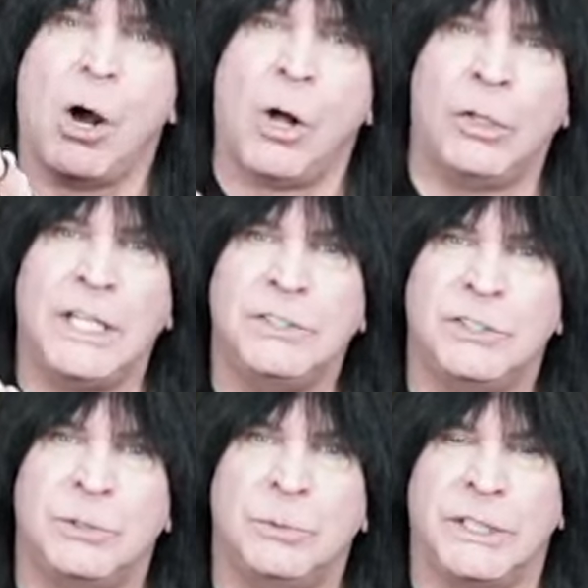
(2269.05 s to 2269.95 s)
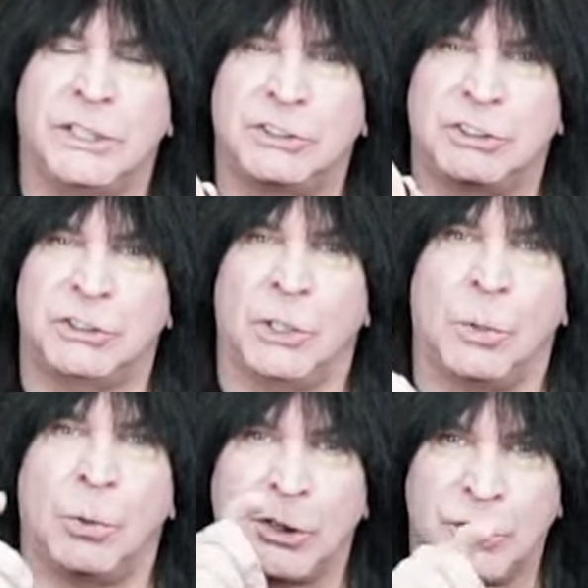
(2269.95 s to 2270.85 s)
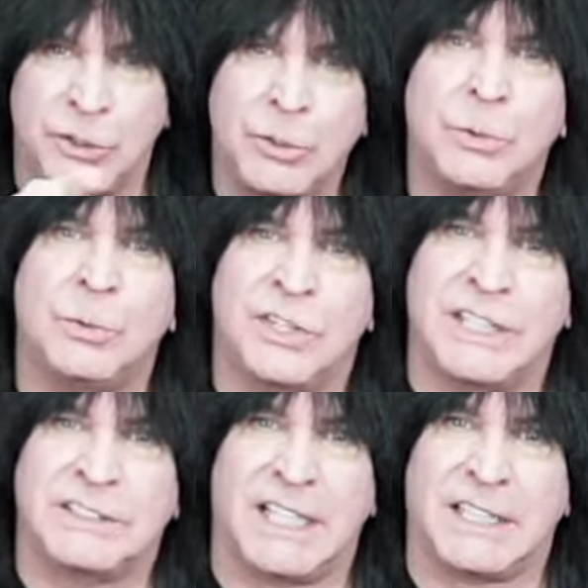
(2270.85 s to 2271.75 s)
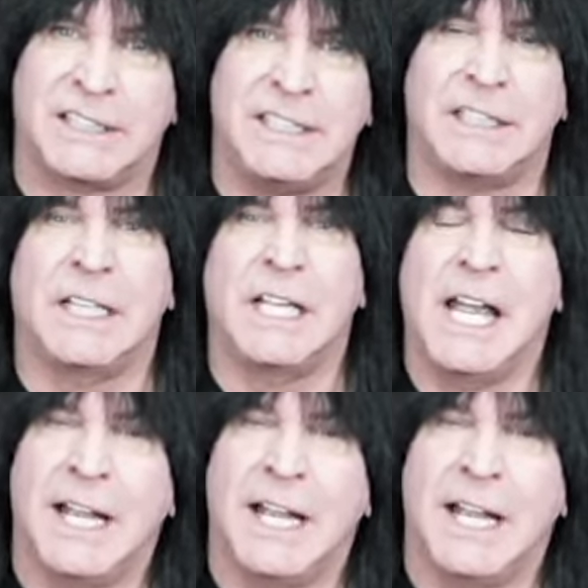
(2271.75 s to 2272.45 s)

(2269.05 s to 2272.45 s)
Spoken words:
All I do is show you the technique.